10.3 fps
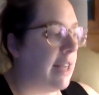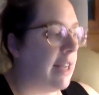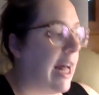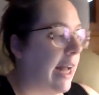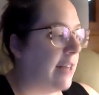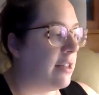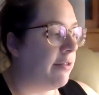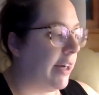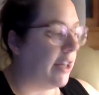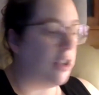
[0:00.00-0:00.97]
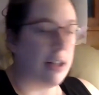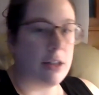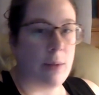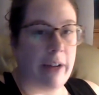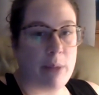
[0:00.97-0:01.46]
the kinds of regions.
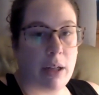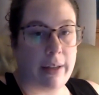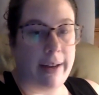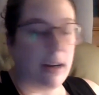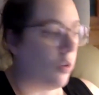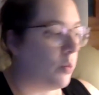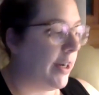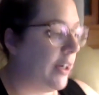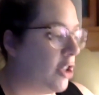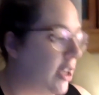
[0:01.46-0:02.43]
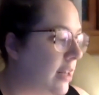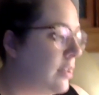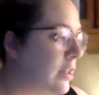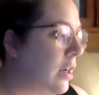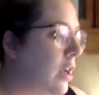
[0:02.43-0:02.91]
We have political
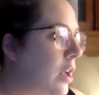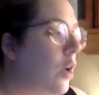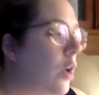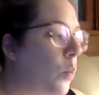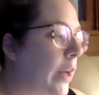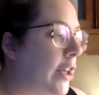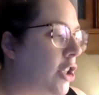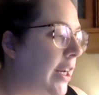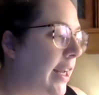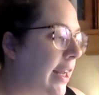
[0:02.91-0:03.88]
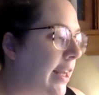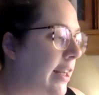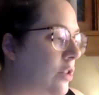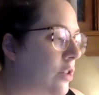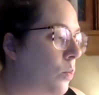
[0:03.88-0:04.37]
regions, which
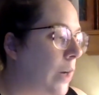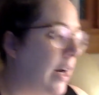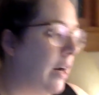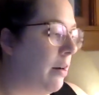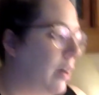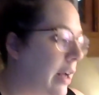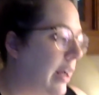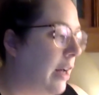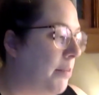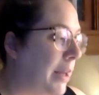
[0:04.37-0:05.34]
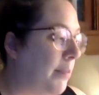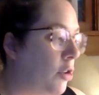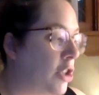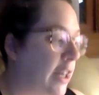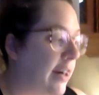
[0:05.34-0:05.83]
is where people
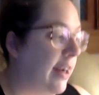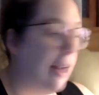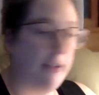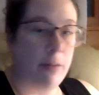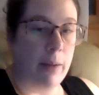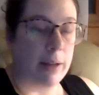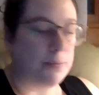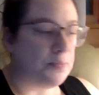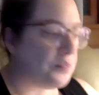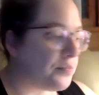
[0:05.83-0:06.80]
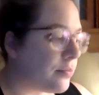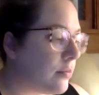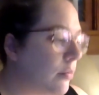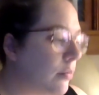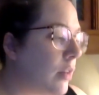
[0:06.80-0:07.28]
share a government.
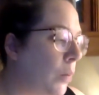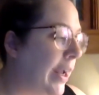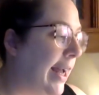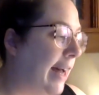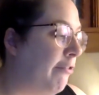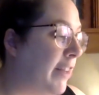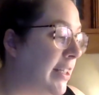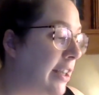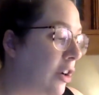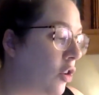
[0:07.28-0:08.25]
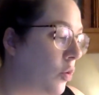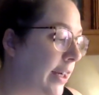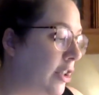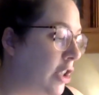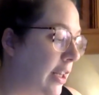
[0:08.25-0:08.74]
We have physical
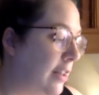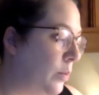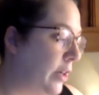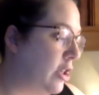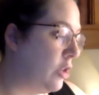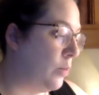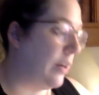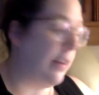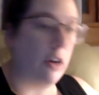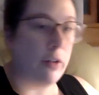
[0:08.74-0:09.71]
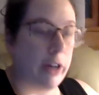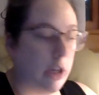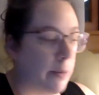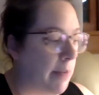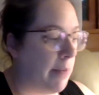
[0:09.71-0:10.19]
regions, which is where they're
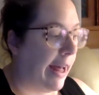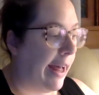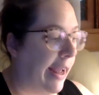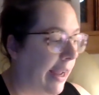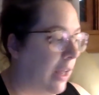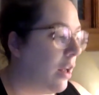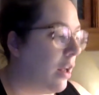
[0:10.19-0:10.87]
grouped by